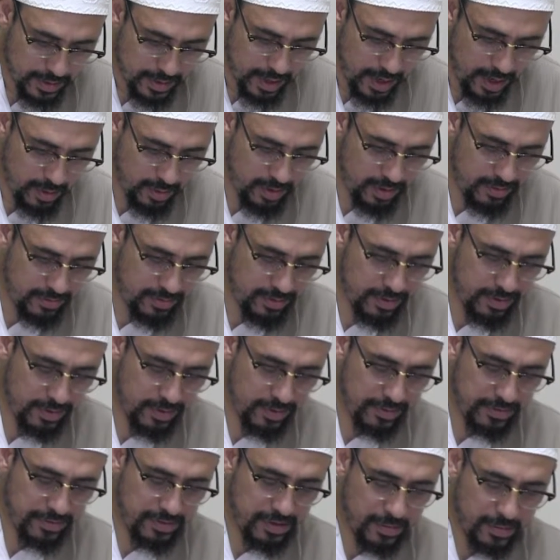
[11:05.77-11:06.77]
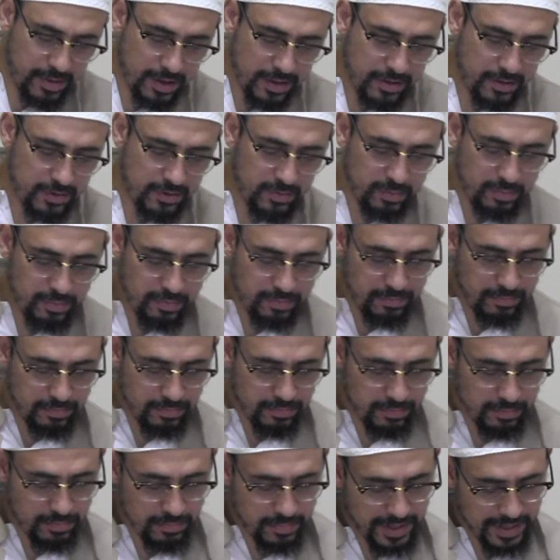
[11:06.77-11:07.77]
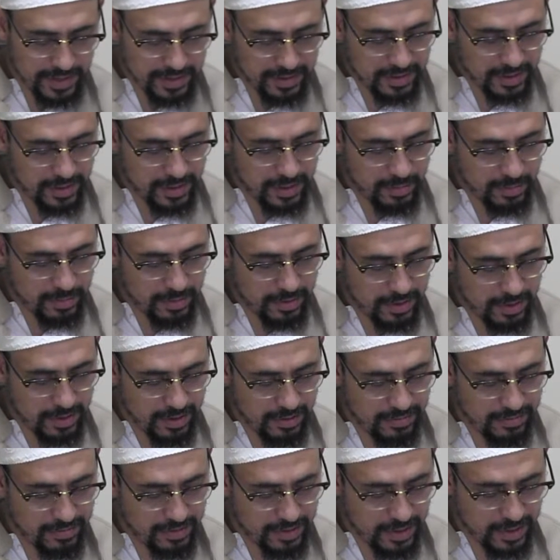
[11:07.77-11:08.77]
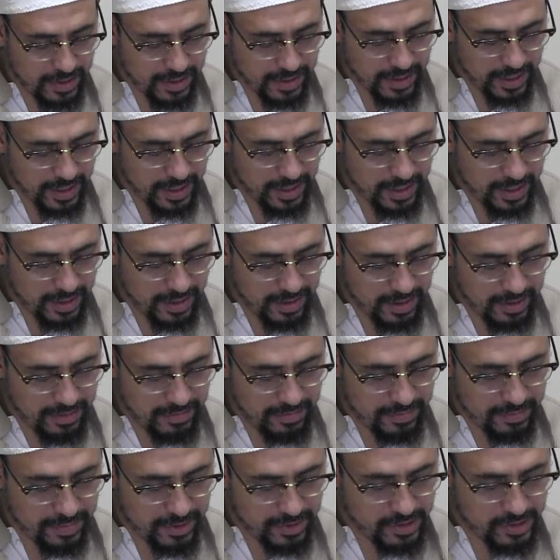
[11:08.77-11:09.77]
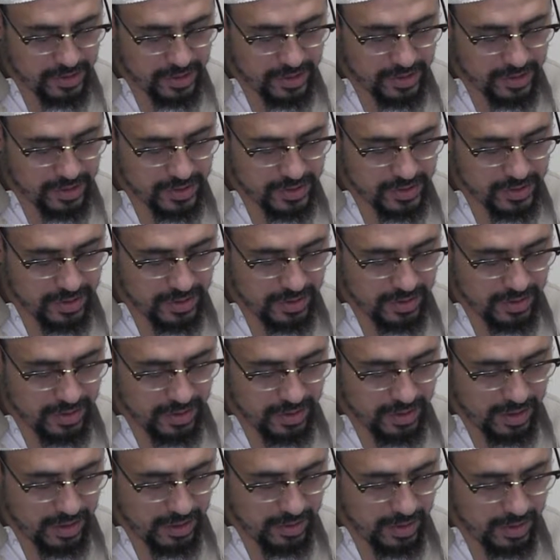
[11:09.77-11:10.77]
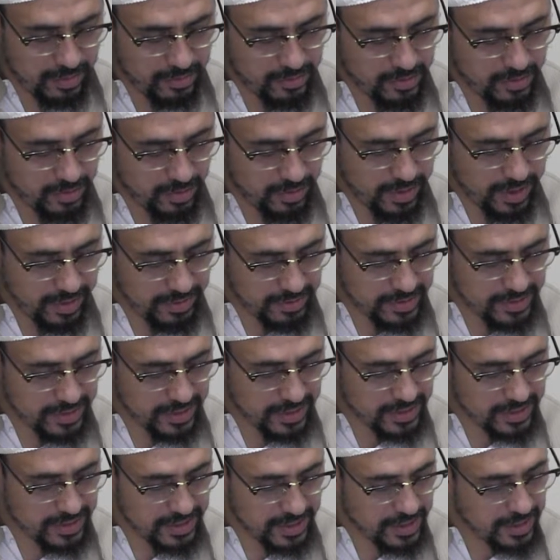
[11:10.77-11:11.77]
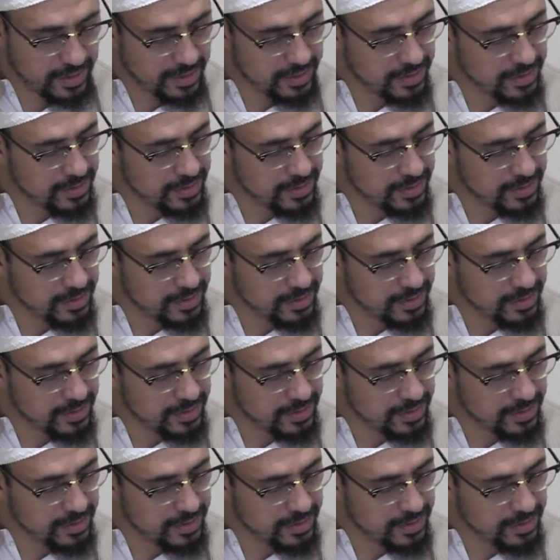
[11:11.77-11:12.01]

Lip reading: However, some others make the number of missions up to around 60.